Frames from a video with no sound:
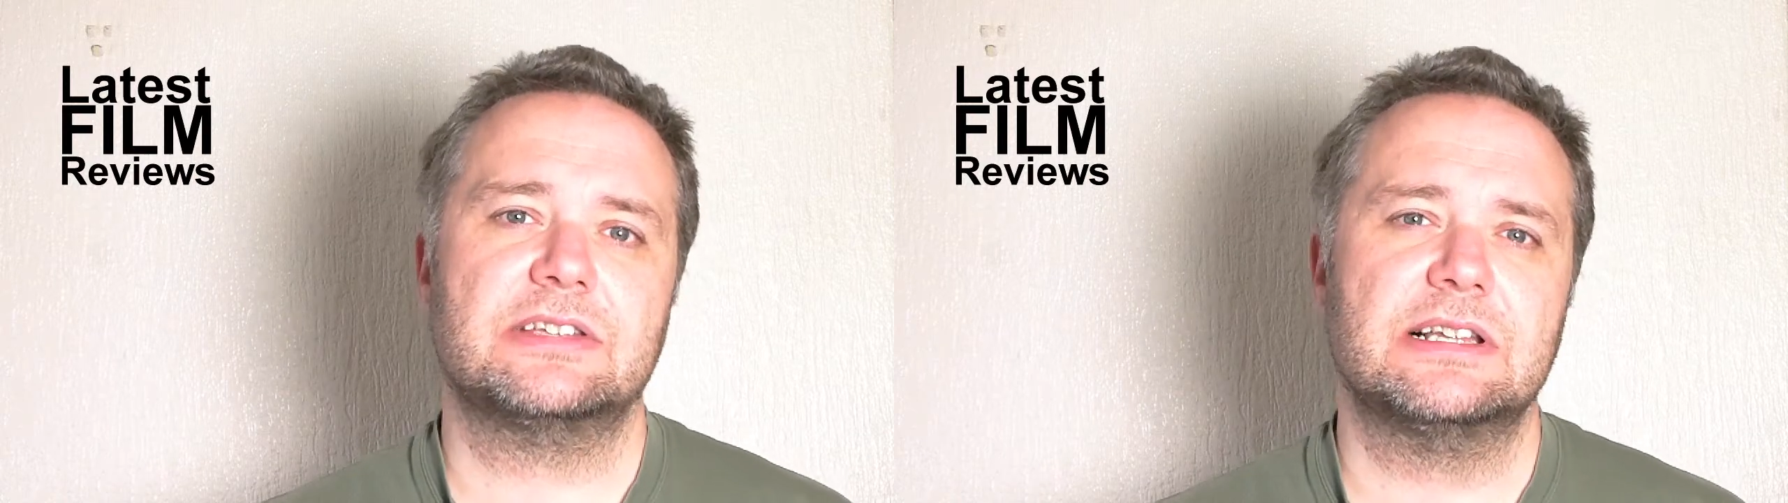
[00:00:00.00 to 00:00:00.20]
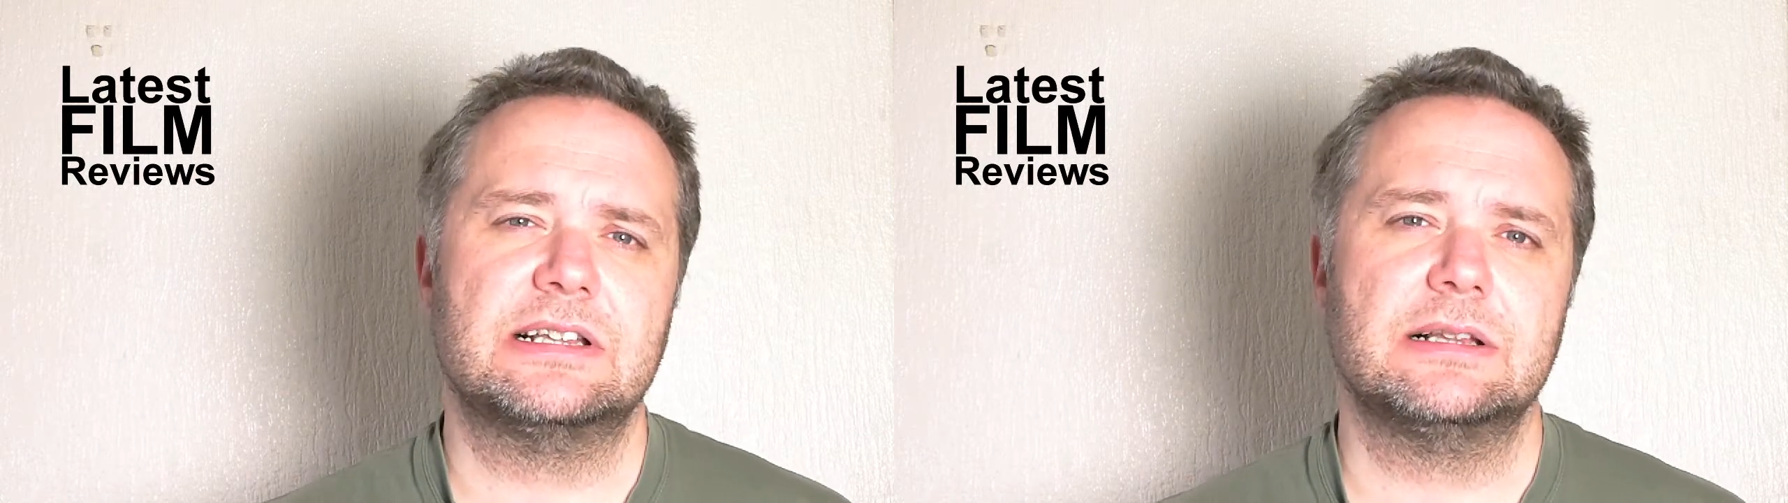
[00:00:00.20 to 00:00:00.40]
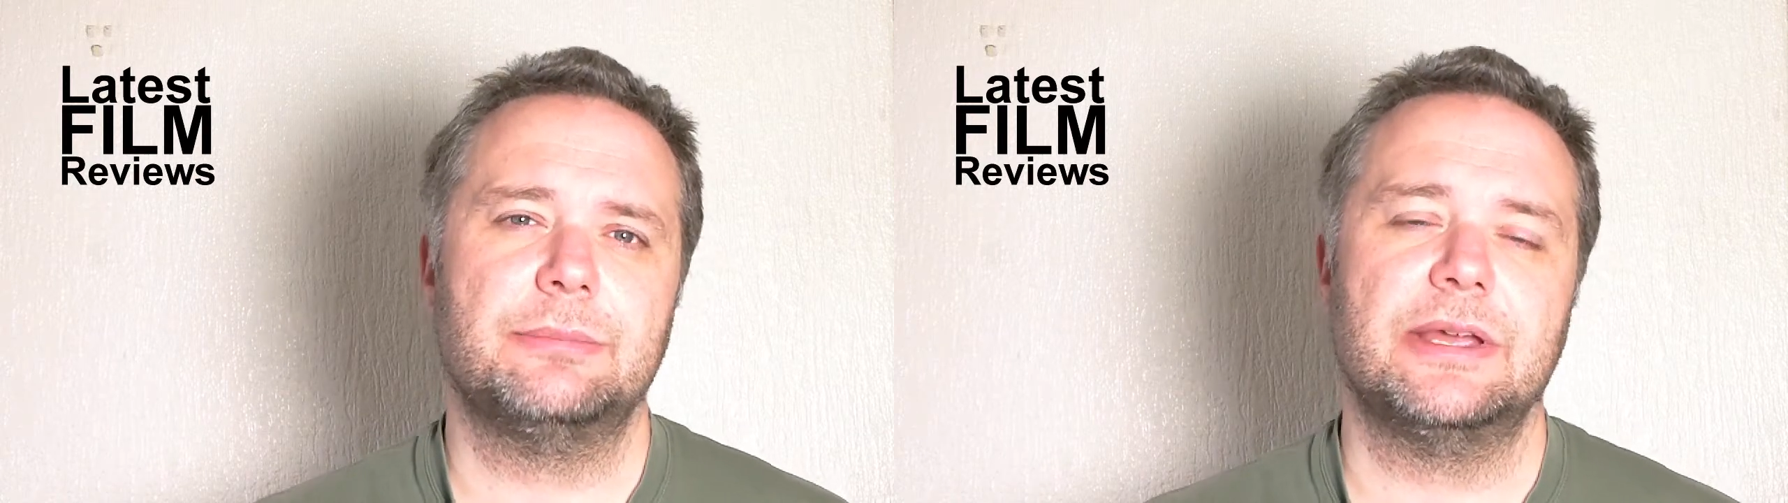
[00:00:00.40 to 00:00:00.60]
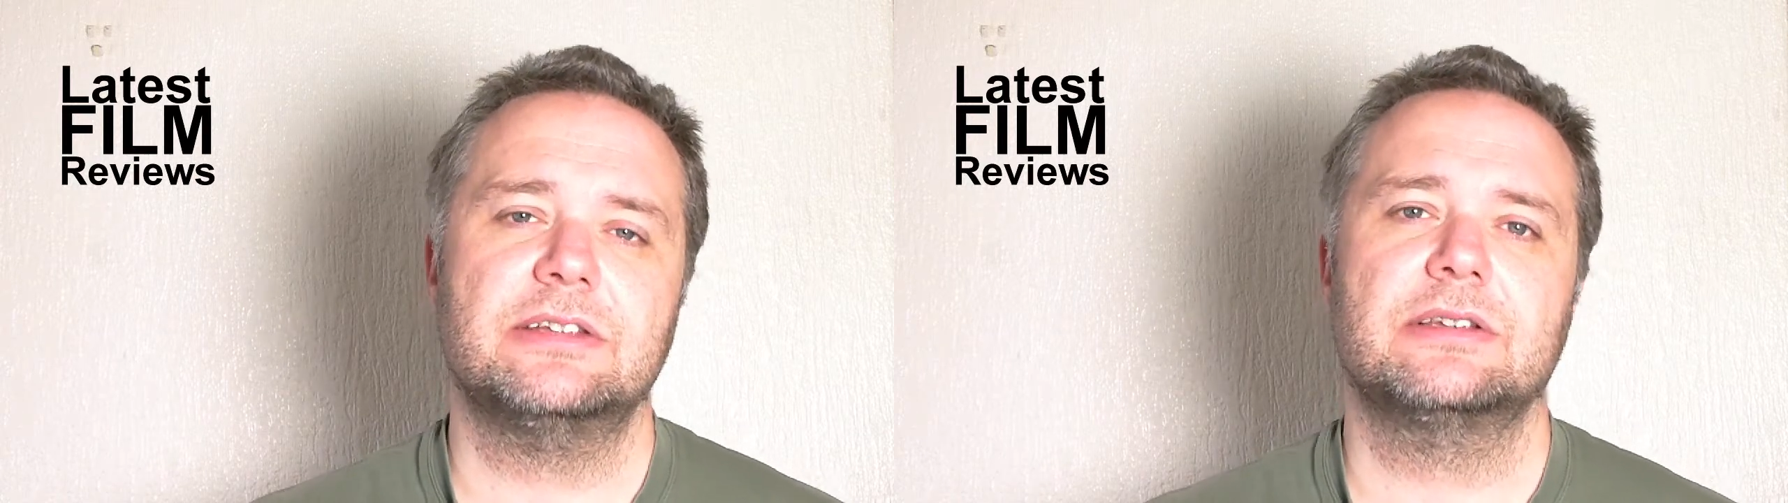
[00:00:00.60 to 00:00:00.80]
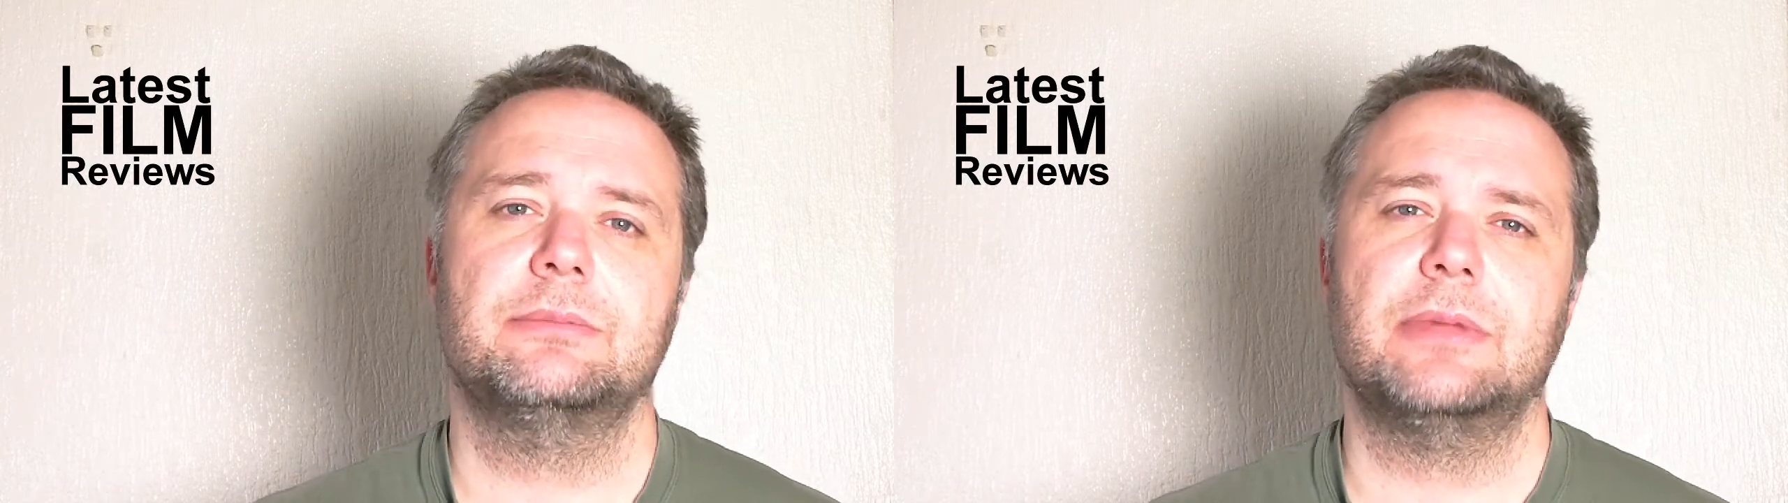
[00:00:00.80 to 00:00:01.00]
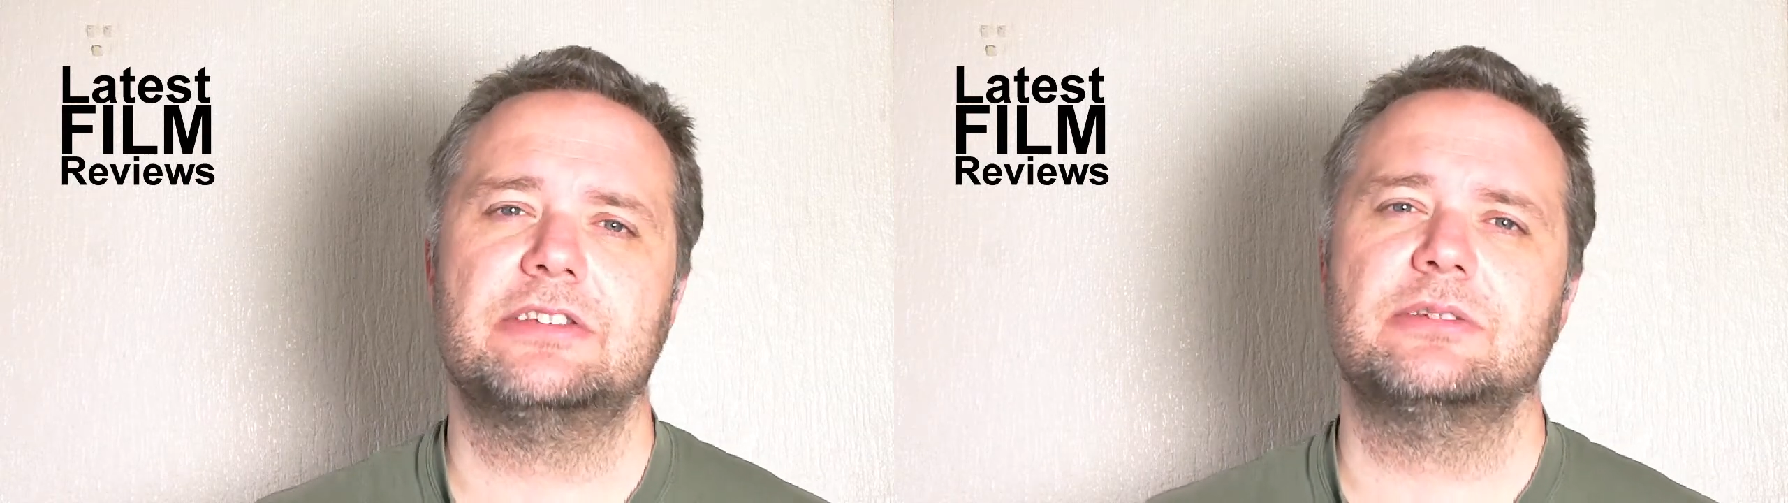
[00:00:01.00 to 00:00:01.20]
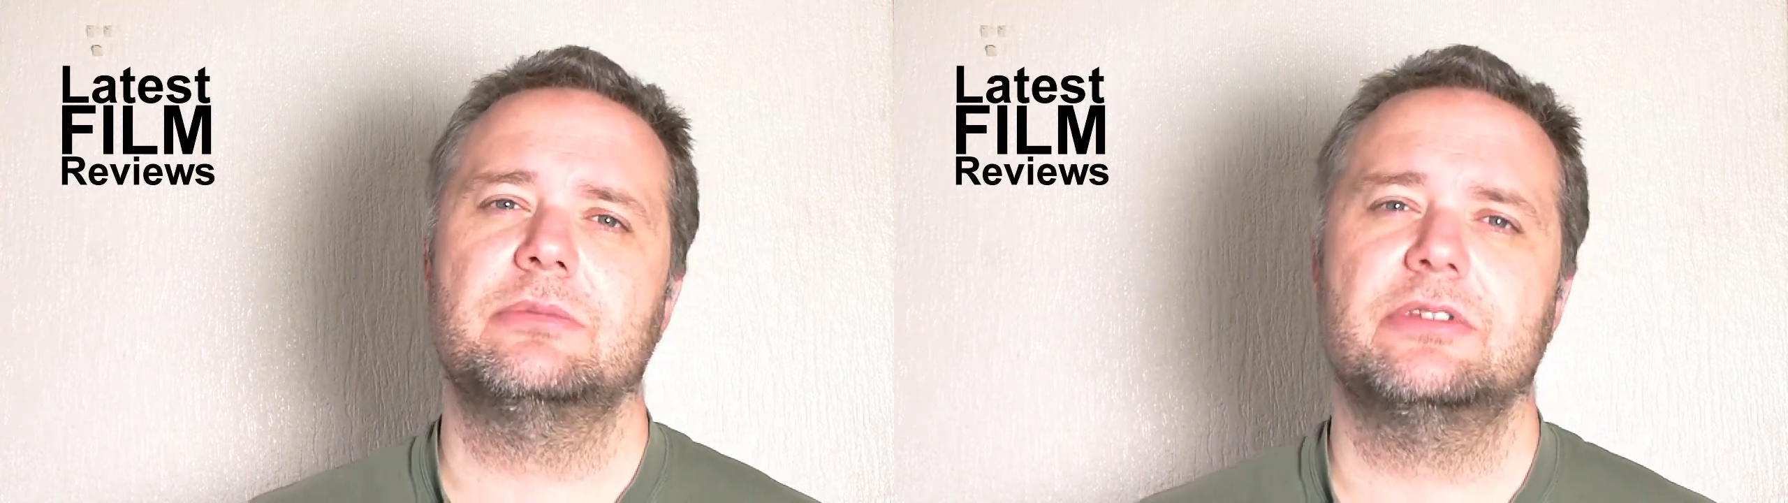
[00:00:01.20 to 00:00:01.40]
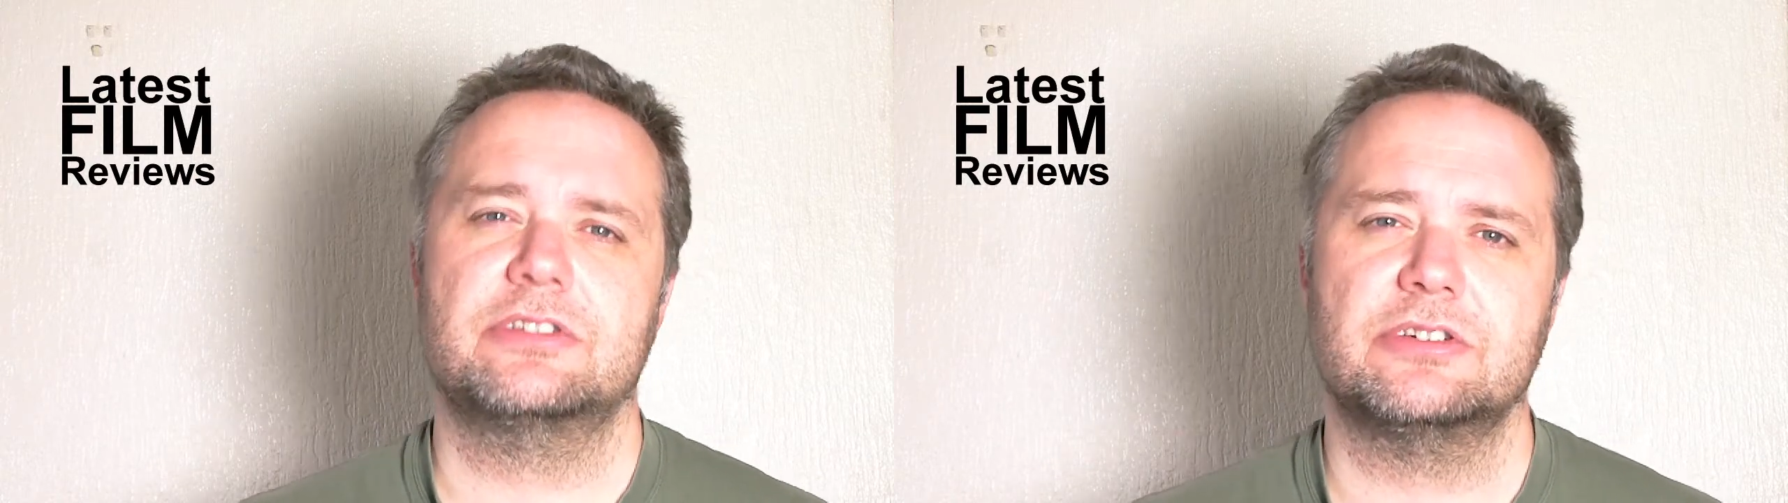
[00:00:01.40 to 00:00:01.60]
little bit and messing with
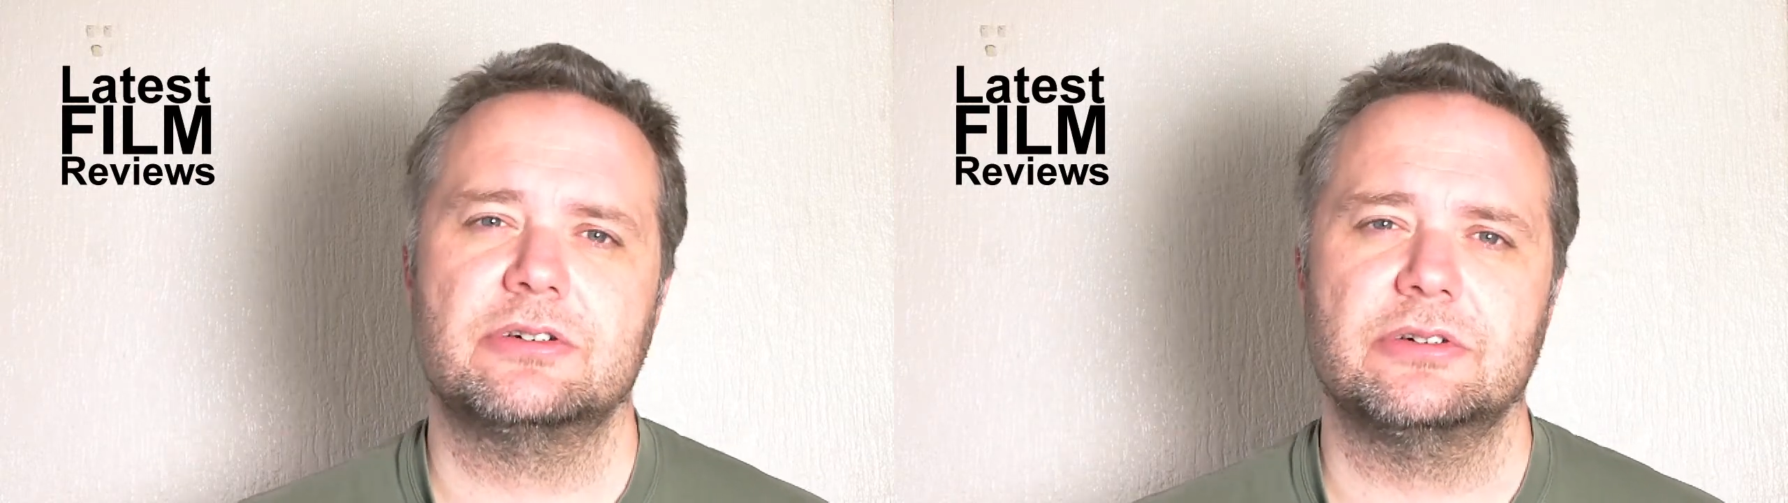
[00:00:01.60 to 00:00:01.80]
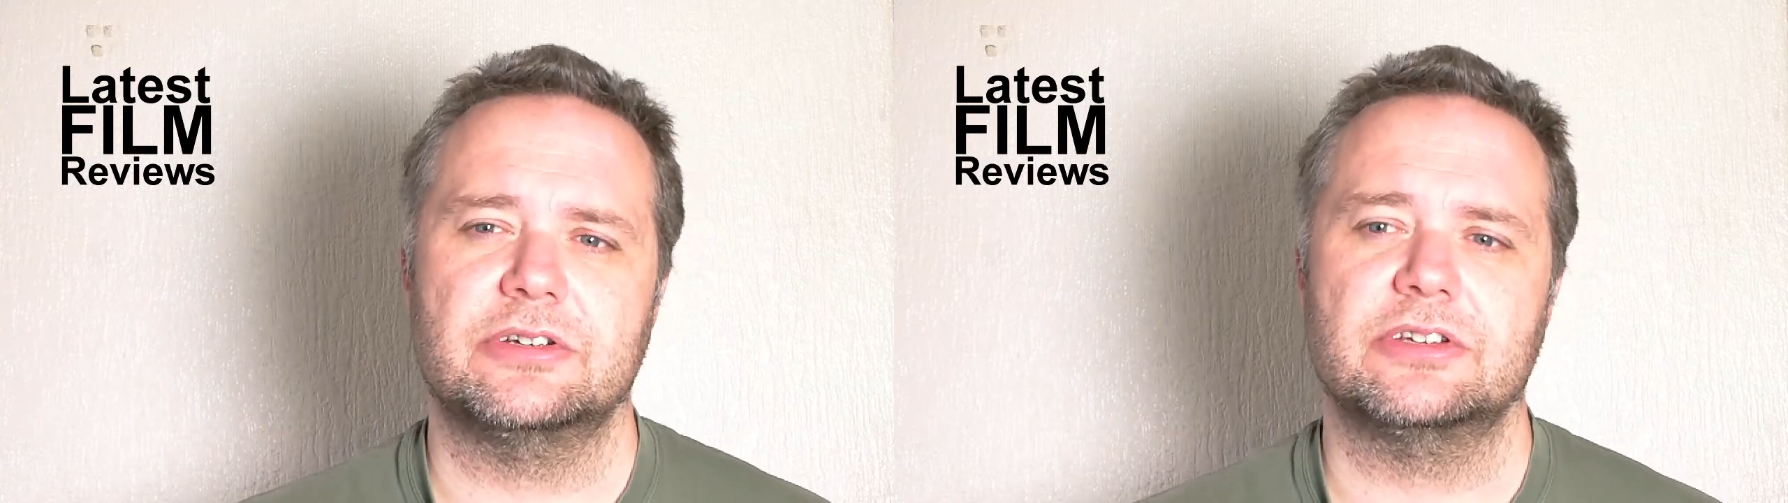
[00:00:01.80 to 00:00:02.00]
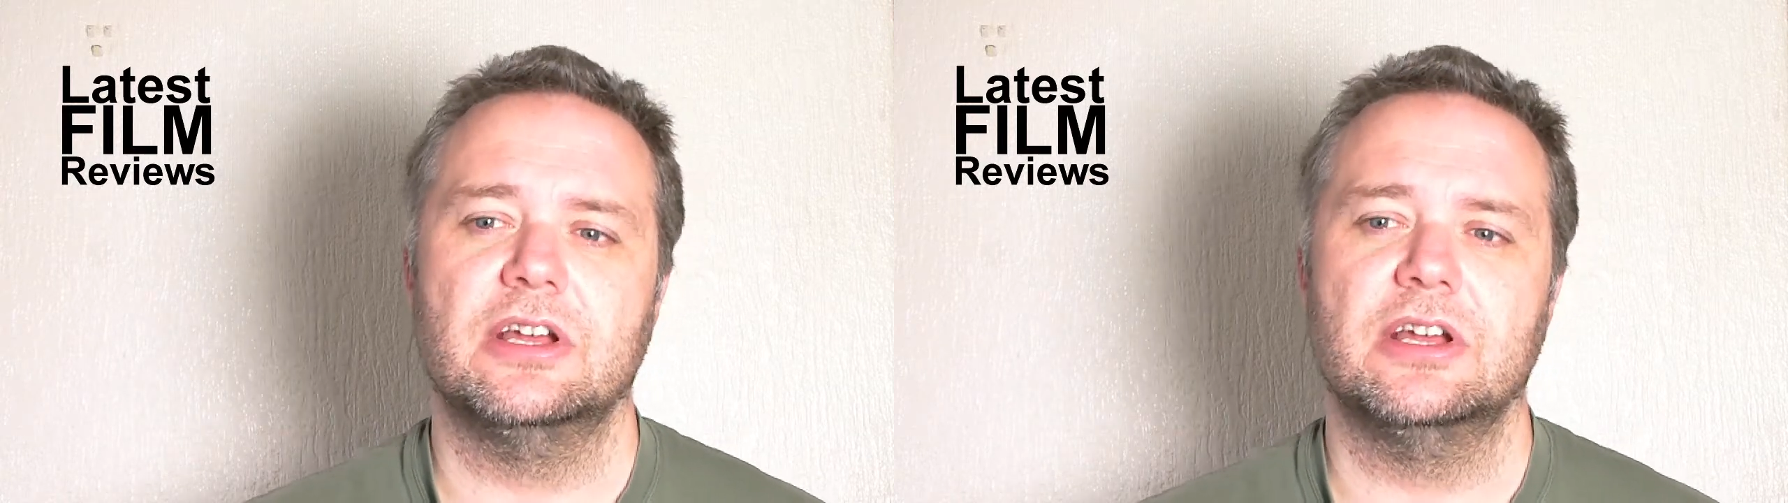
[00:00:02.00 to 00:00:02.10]
the stories